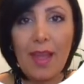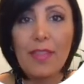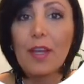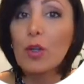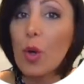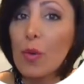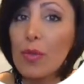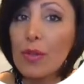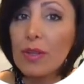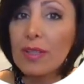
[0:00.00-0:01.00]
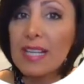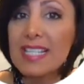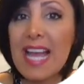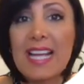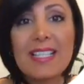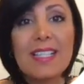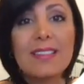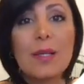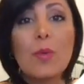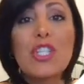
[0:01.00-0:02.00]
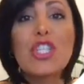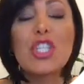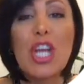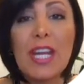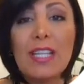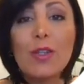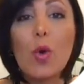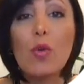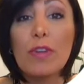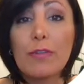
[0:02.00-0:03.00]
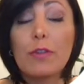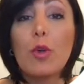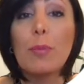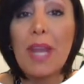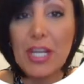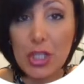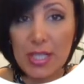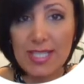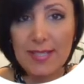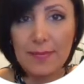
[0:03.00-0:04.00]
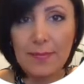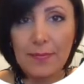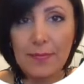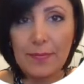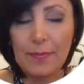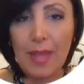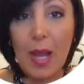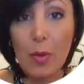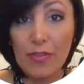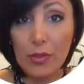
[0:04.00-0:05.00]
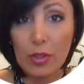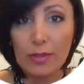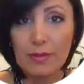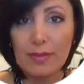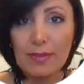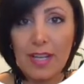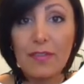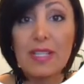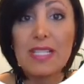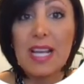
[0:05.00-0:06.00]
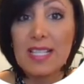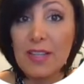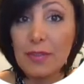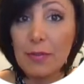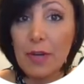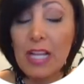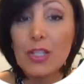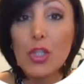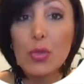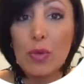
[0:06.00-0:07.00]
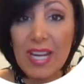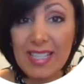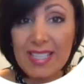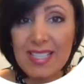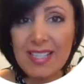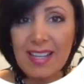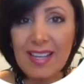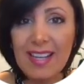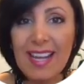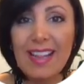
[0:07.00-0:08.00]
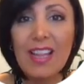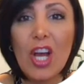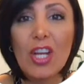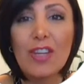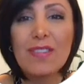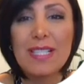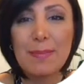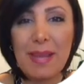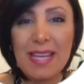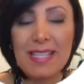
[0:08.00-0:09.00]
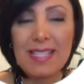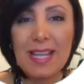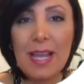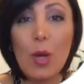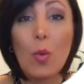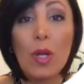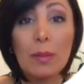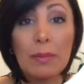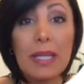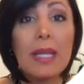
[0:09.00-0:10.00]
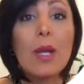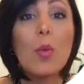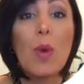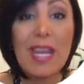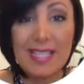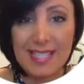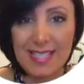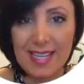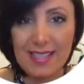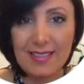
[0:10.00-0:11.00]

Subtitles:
The growth is handled with chained overflow pages. However, if the size of the file shrinks, a lot of space will be wasted.